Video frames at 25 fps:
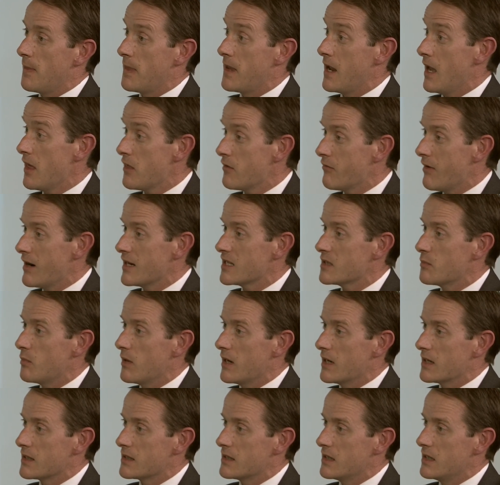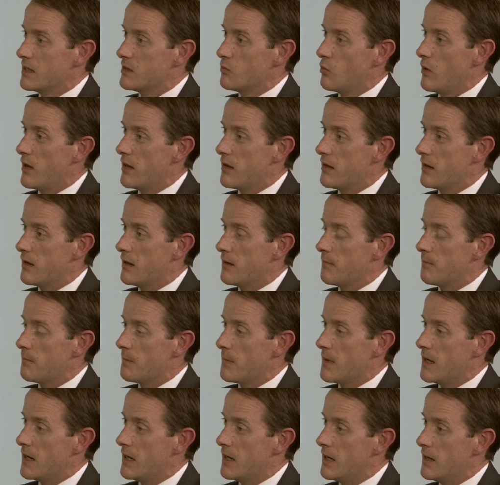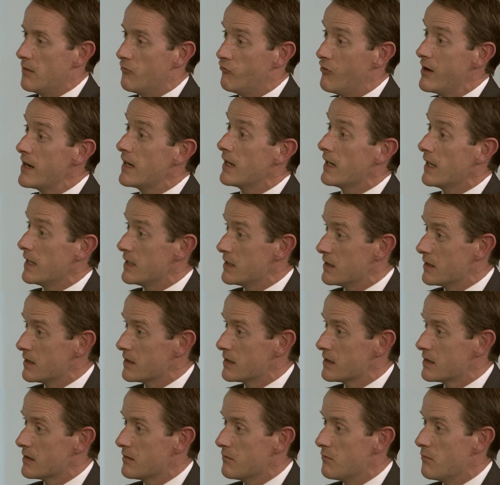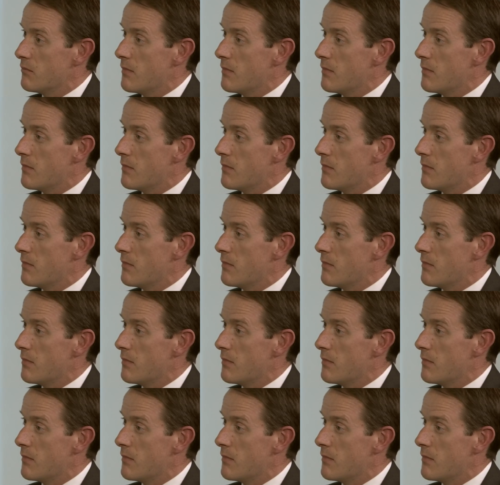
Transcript: The other aspect is whether regulators